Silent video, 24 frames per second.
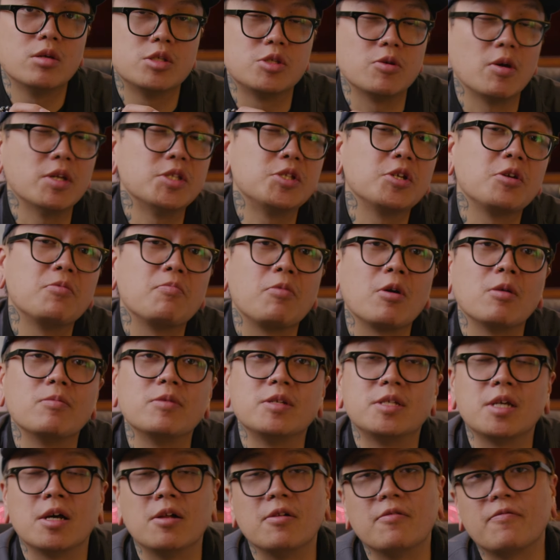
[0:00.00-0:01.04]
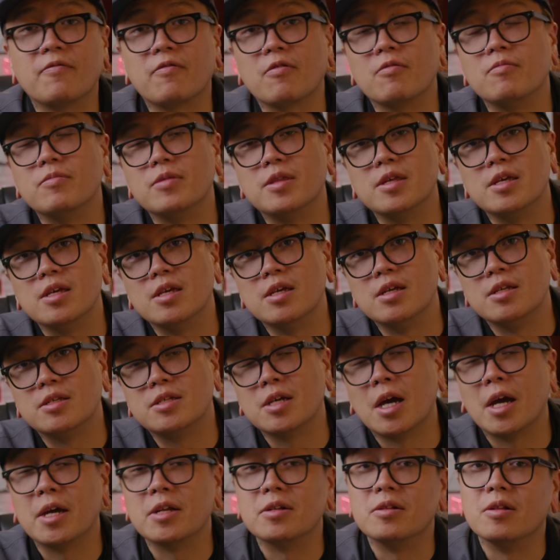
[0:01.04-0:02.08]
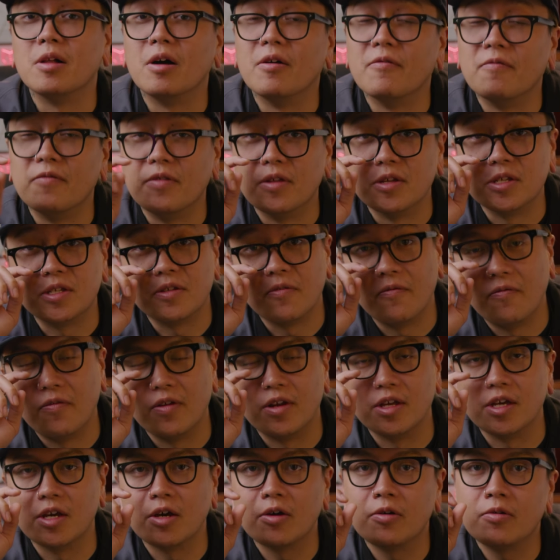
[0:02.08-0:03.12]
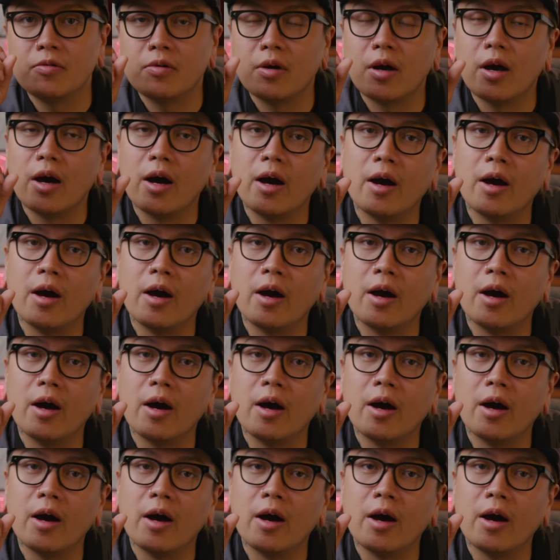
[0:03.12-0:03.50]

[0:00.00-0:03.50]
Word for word: So as you can probably tell from the title of this video,